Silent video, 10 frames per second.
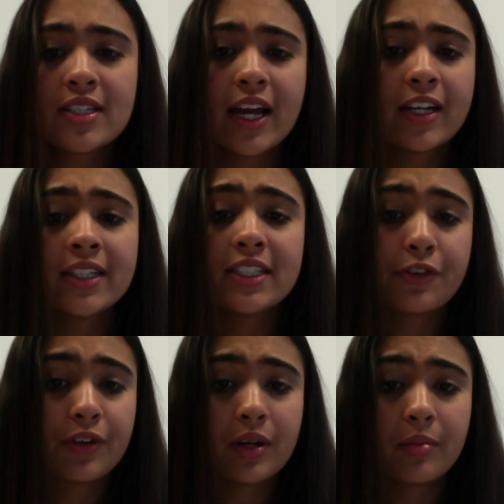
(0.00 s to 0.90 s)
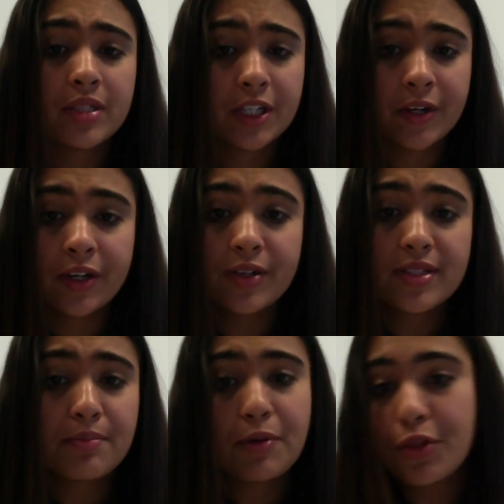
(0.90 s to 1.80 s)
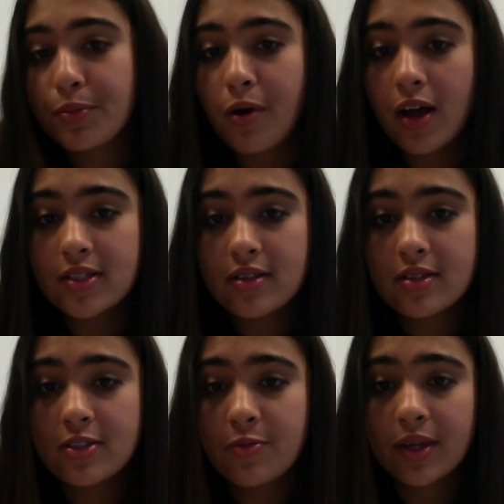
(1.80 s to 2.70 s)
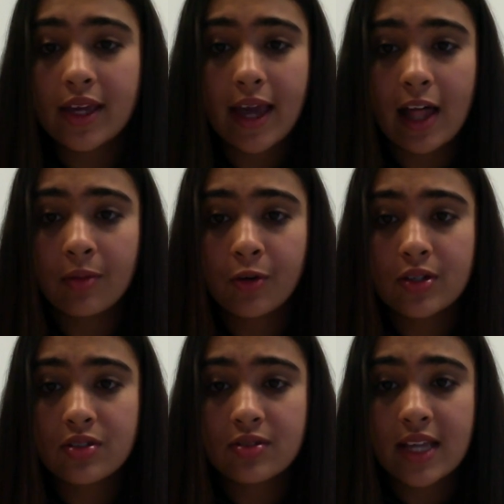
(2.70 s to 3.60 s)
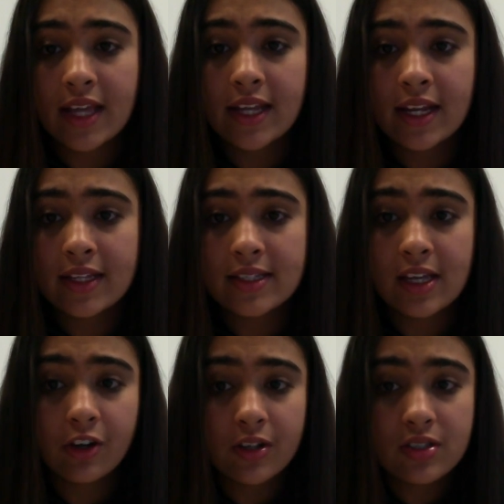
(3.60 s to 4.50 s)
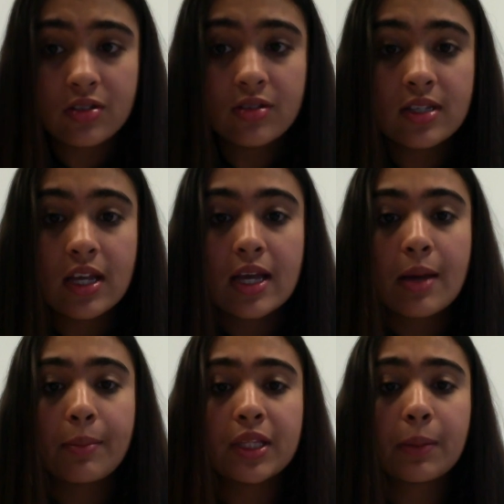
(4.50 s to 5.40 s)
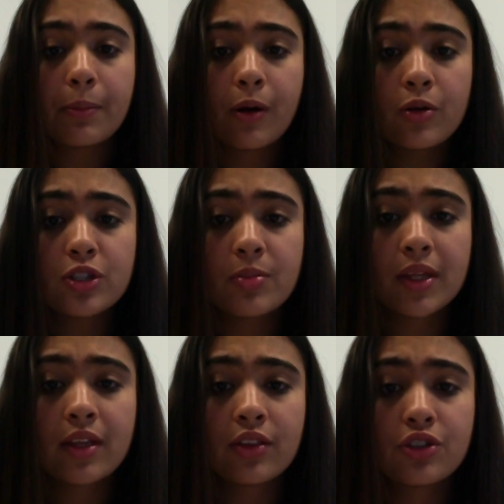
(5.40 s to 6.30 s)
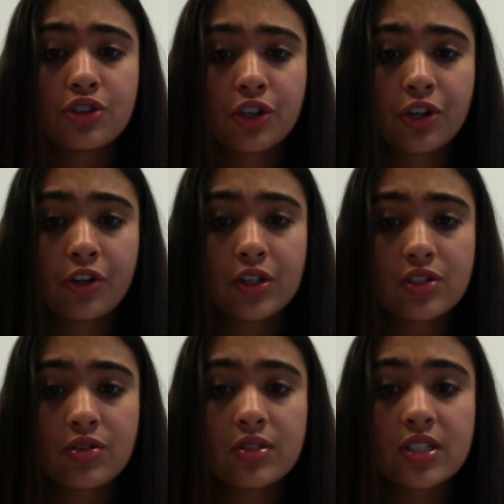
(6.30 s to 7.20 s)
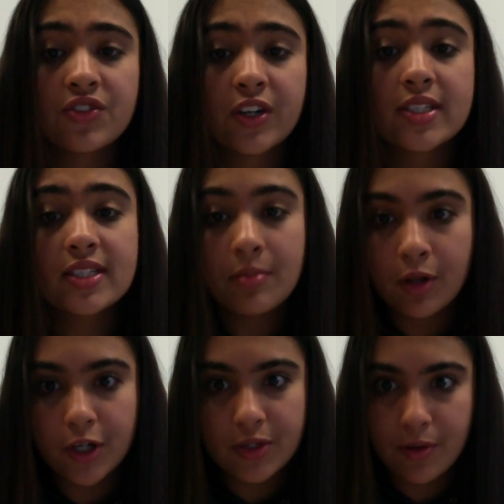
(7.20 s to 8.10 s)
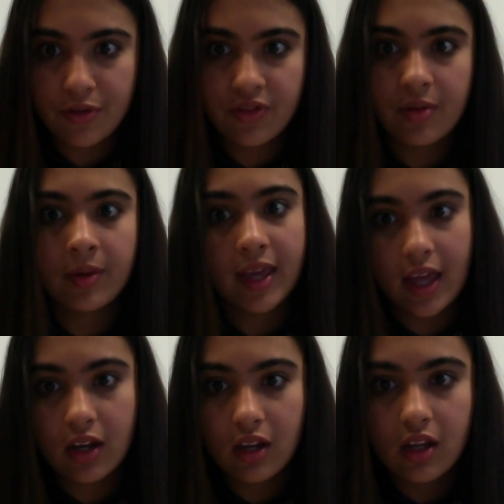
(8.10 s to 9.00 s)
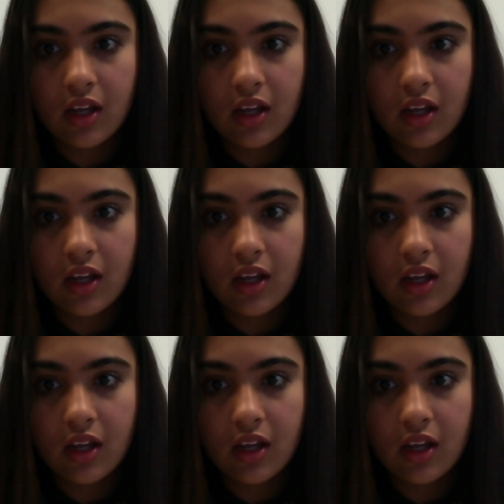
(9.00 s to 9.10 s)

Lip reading: entirely different materials in both the processes of making alum crystals and NaCl crystals, but the approach to making the sugar crystals is very similar to both of them again.